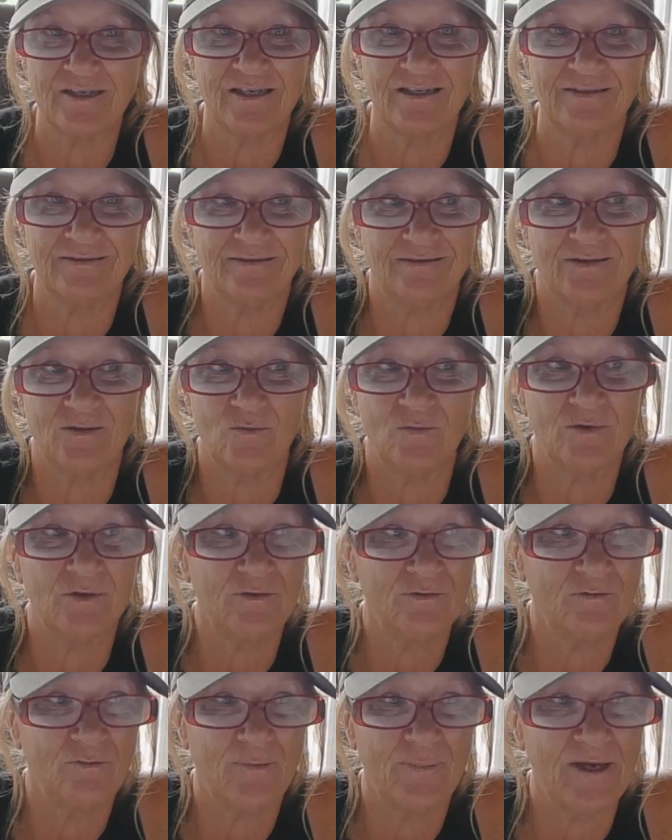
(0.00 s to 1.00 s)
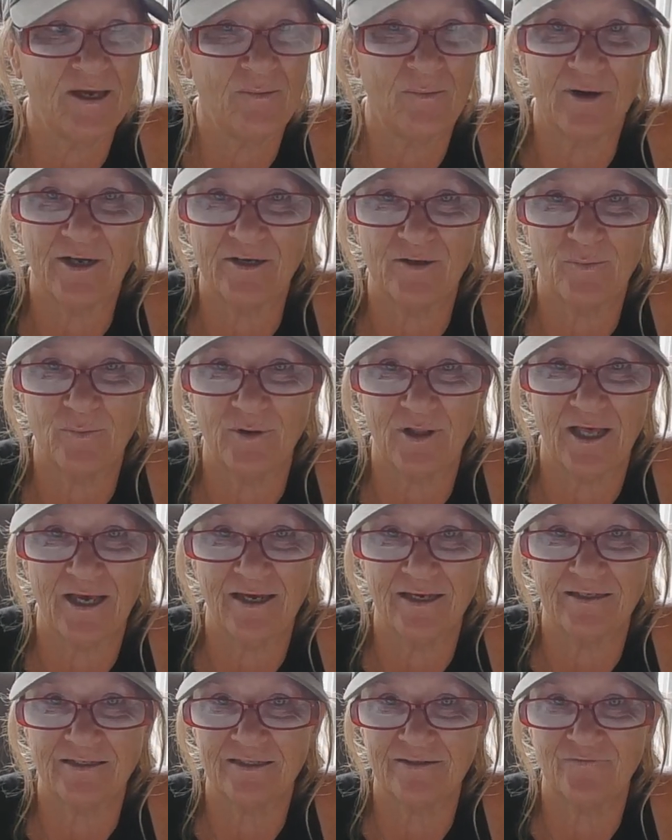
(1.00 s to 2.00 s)
and the world will be a better
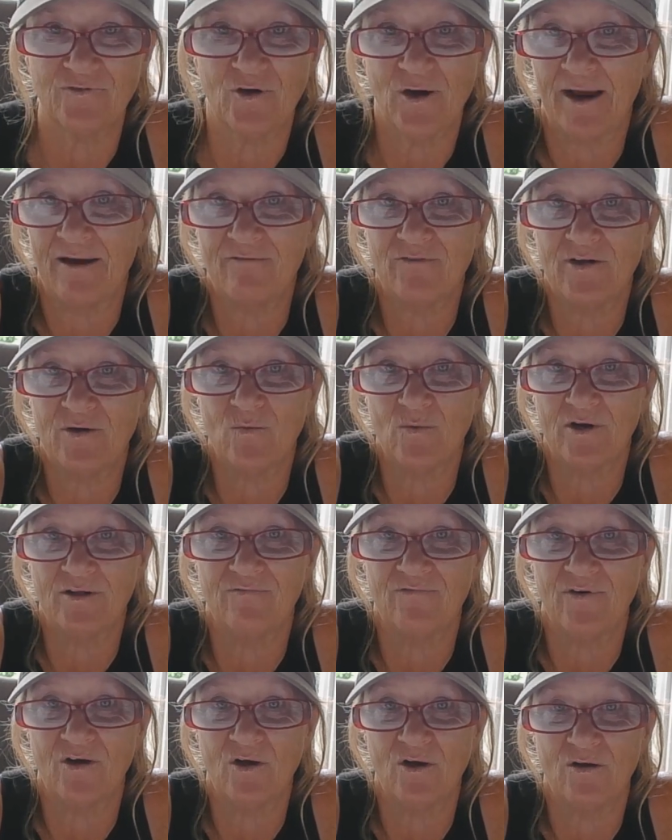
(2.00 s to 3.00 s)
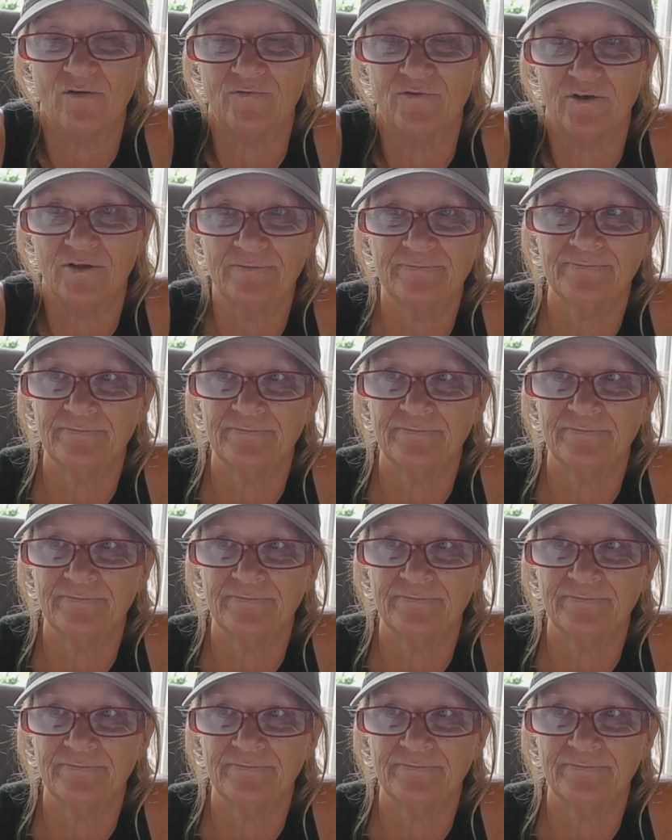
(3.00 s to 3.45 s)
place for everyone involved,